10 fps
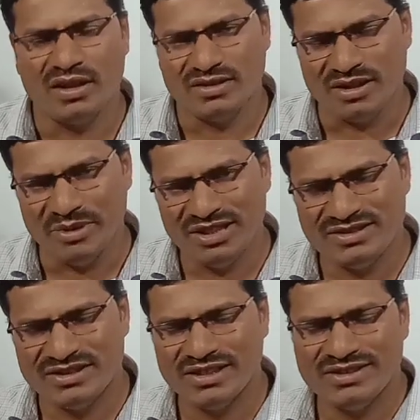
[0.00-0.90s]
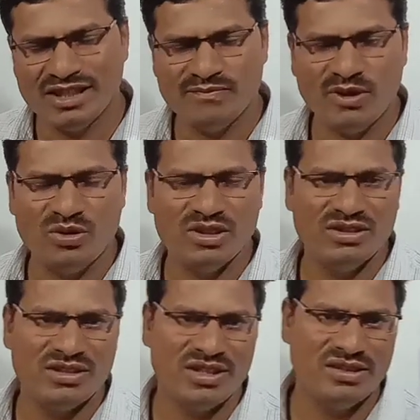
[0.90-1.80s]
some insects are found
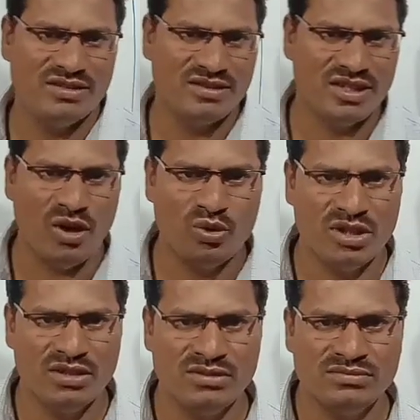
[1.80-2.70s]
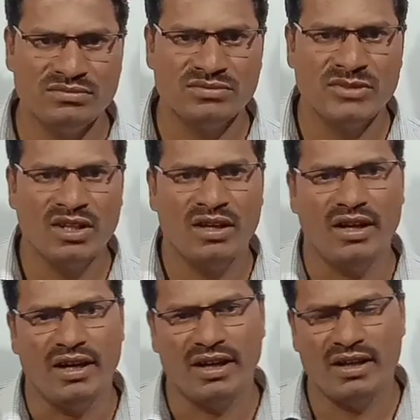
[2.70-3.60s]
in the cow dung.
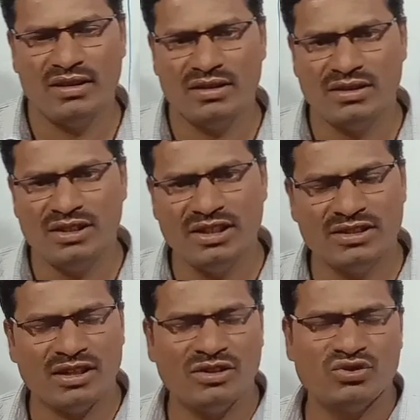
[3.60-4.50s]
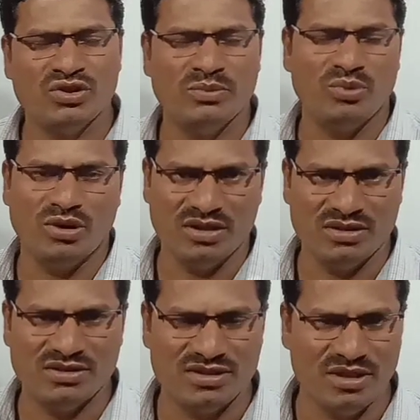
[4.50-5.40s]
Again, these are also important.
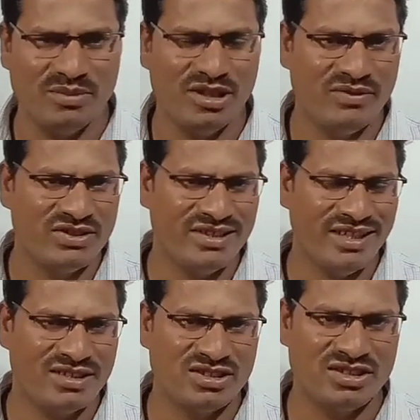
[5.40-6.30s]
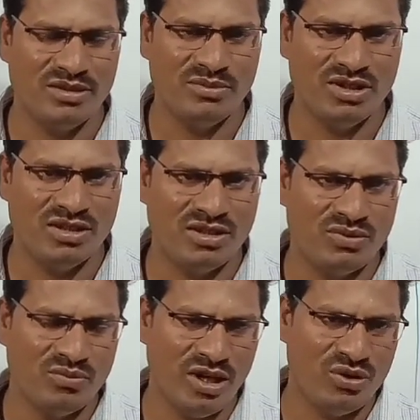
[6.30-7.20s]
Some insects, some
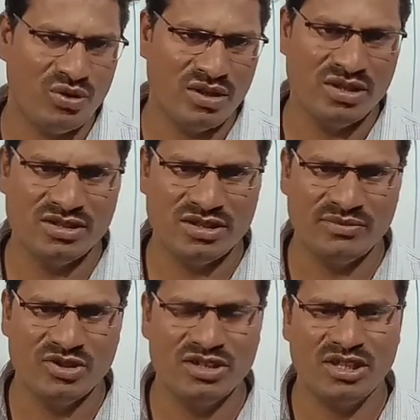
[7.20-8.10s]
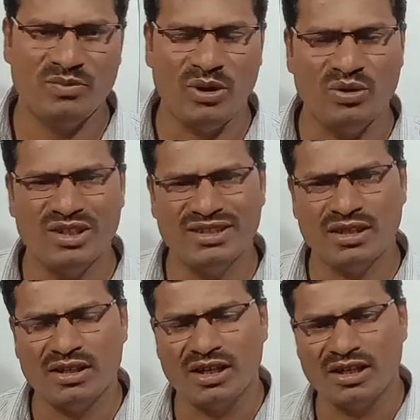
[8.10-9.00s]
microorganisms, these are found in
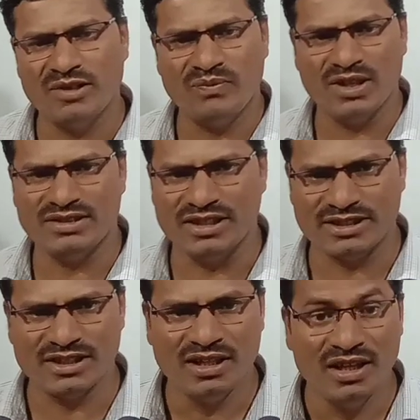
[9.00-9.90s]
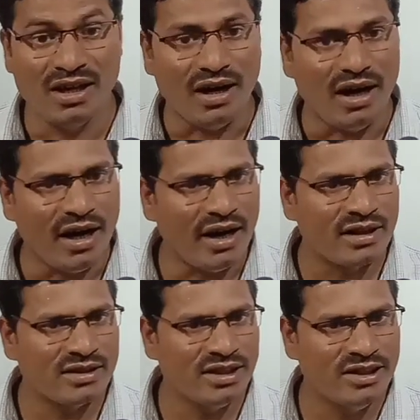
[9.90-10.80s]
the dirty places.
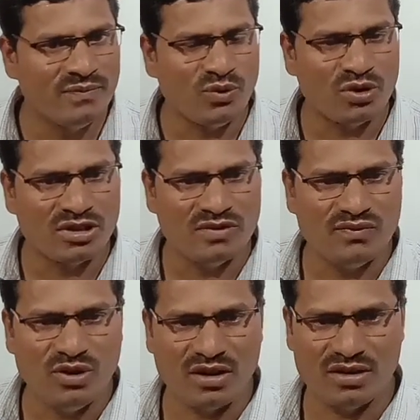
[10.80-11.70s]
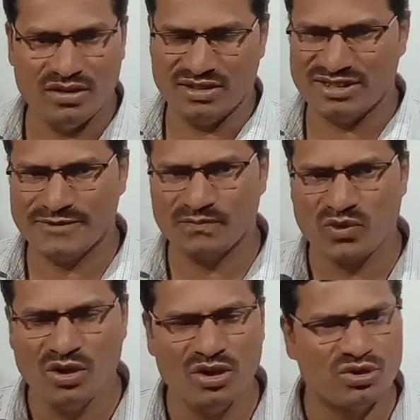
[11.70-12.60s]
are they important for us?
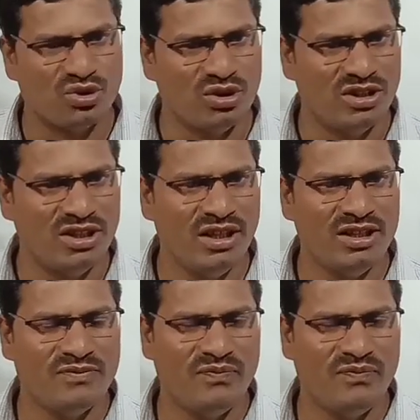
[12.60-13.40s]
So these